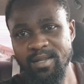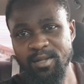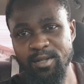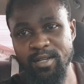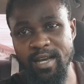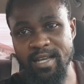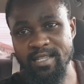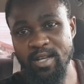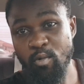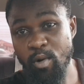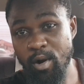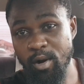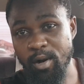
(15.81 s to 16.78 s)
You guys are
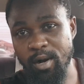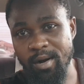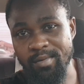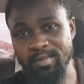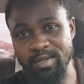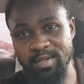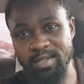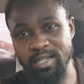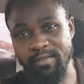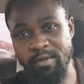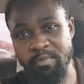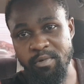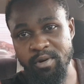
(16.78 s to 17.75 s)
welcome to the
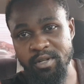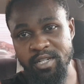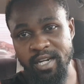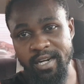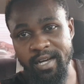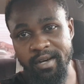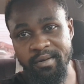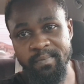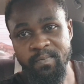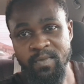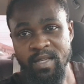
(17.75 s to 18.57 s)
Driverpreneur channel.